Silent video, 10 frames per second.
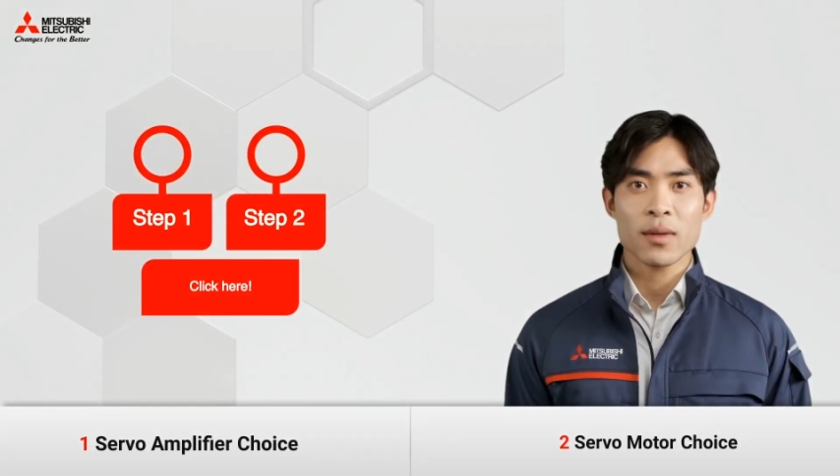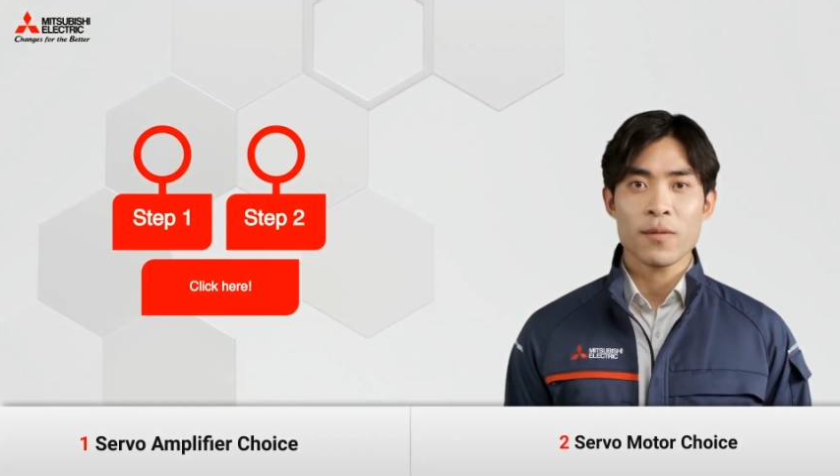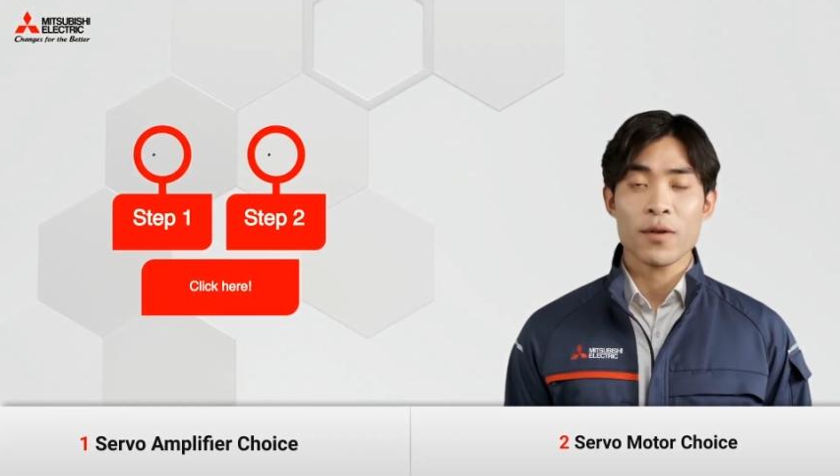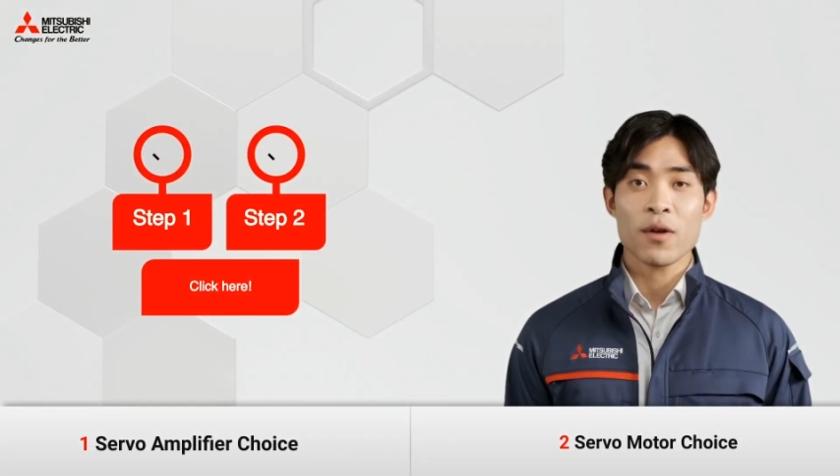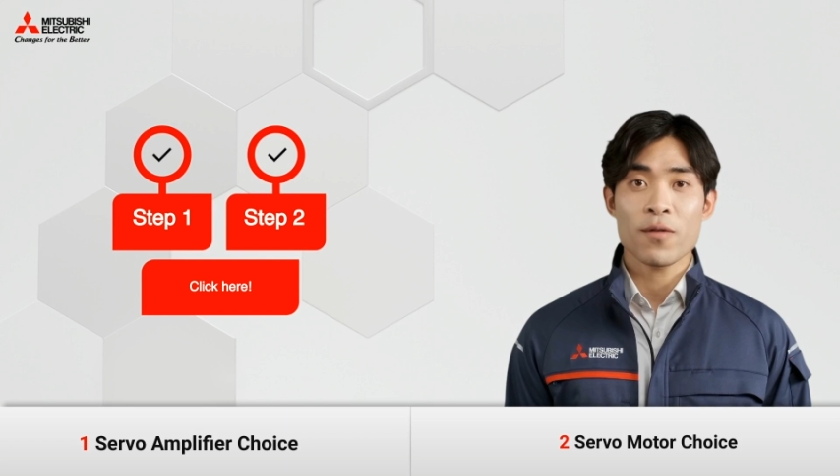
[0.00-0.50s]

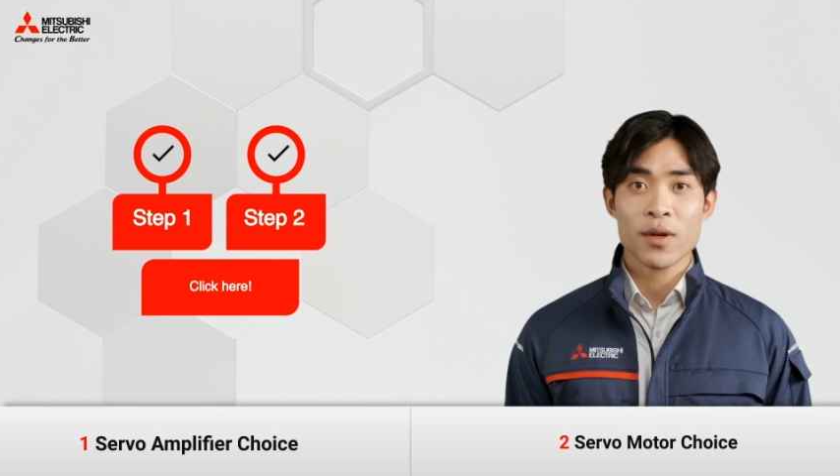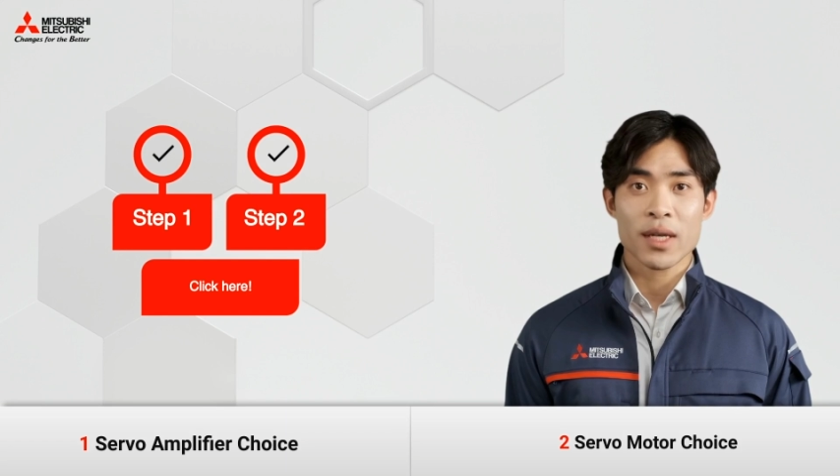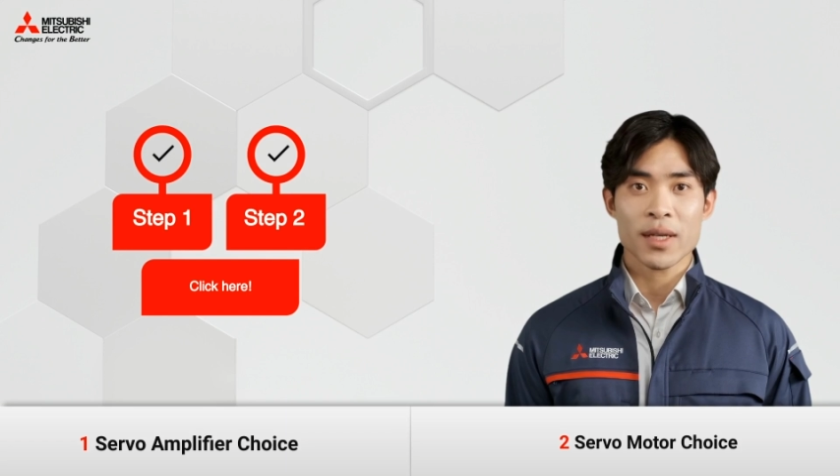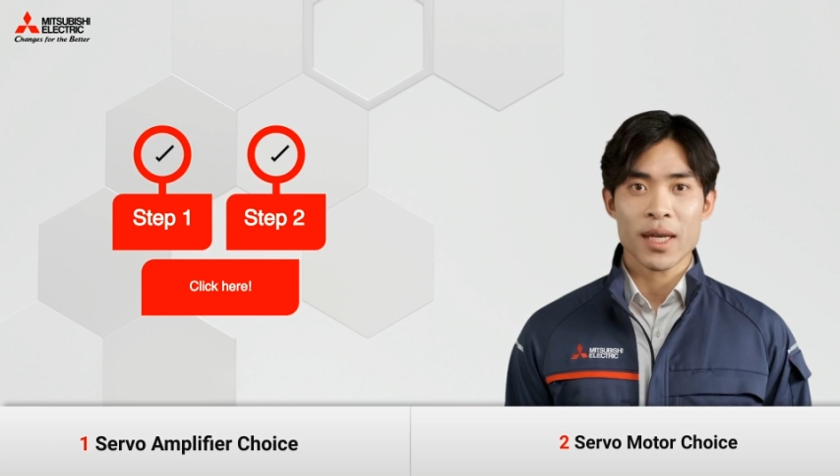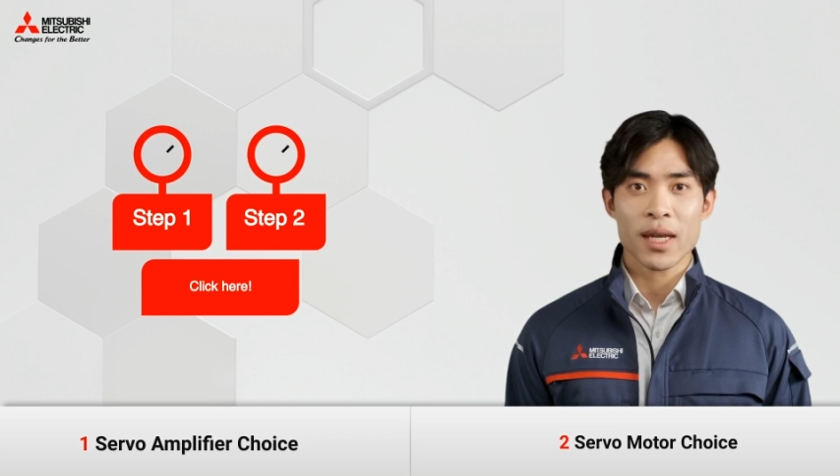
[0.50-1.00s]
feel free
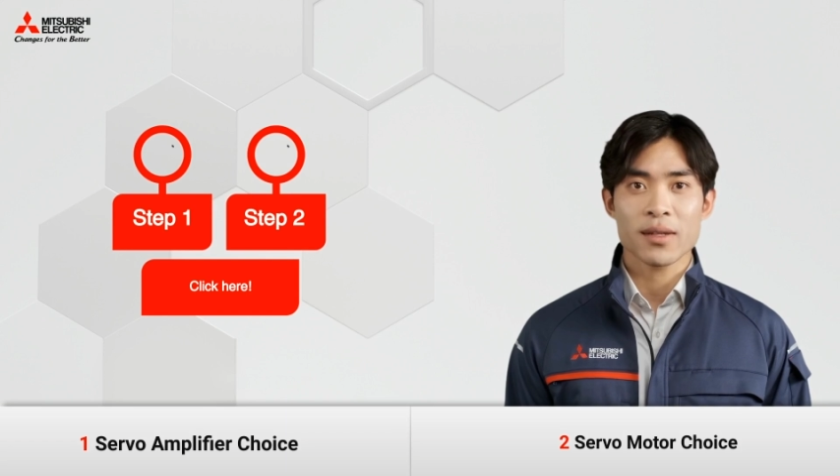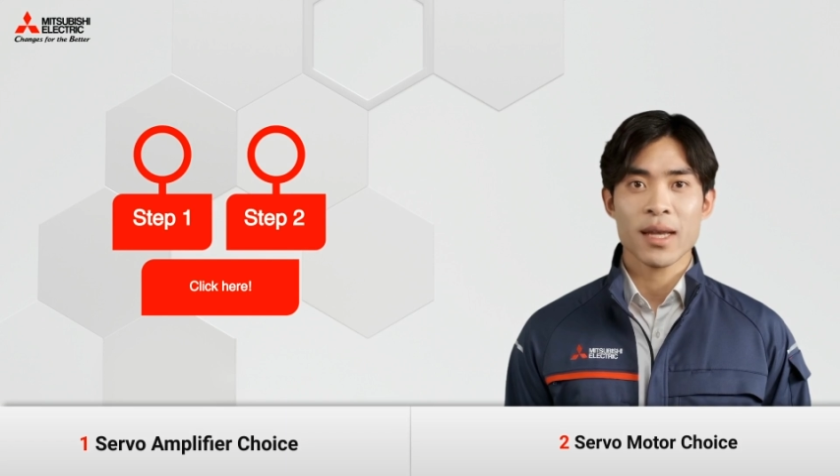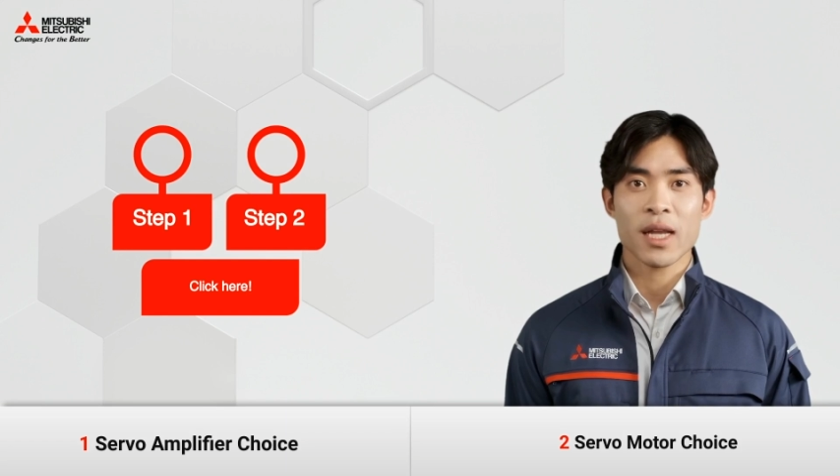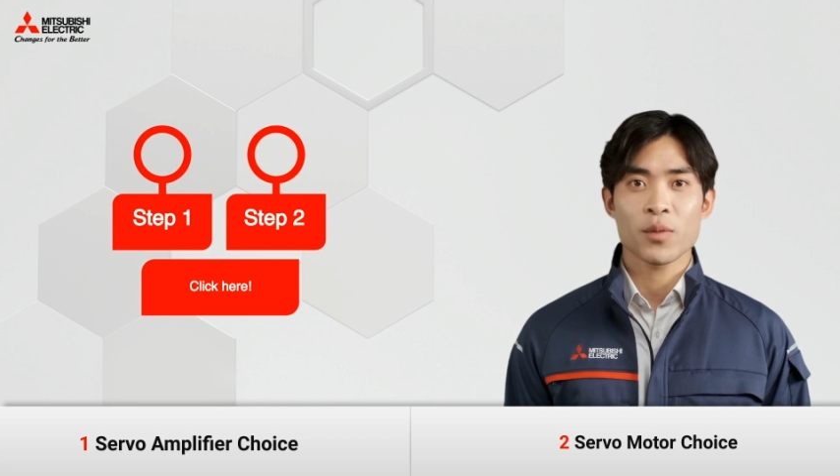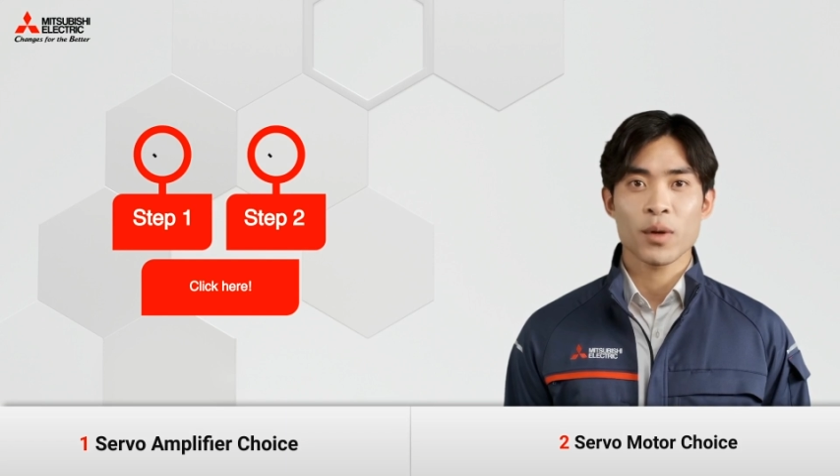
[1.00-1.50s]
to get in
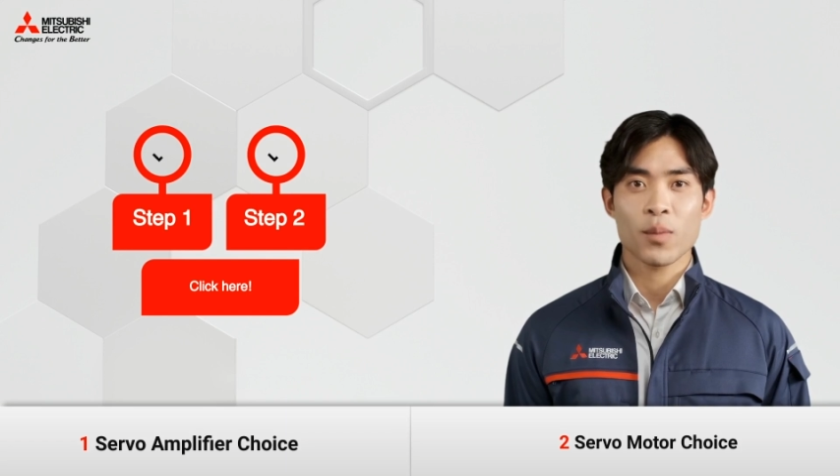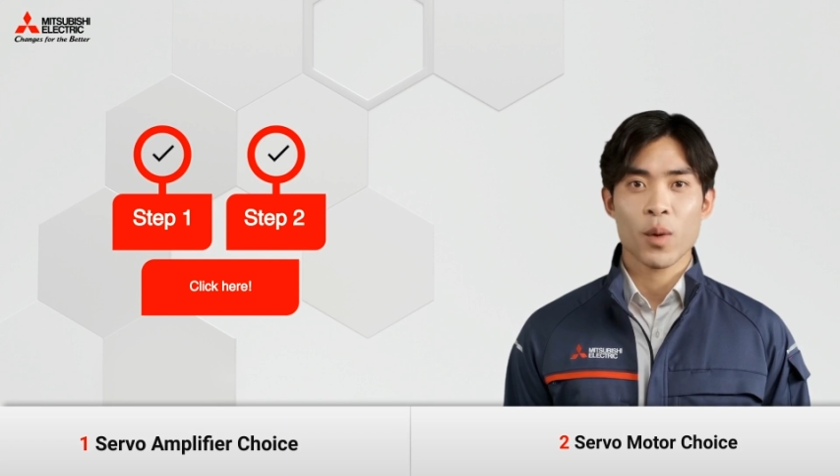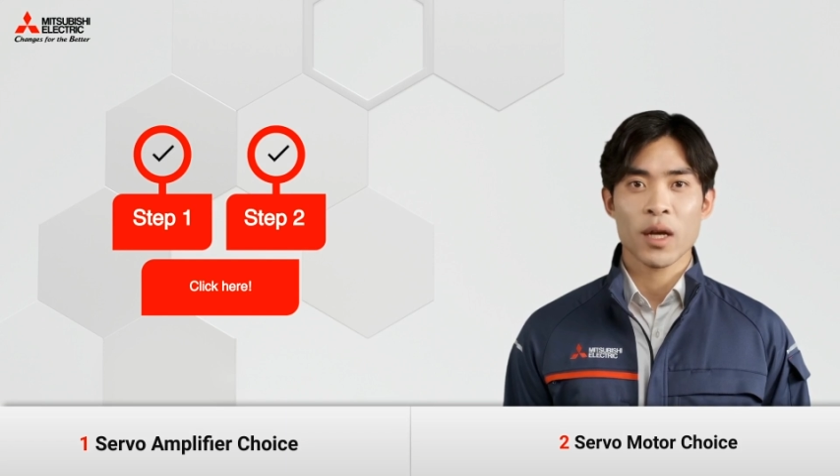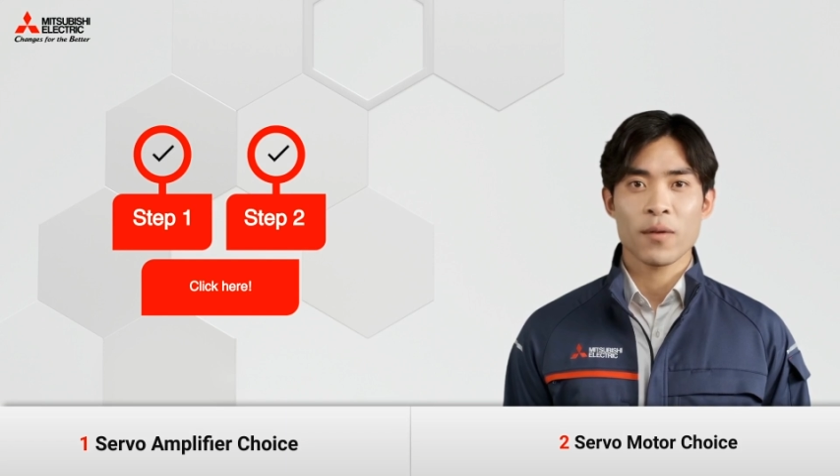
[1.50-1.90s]
touch with one of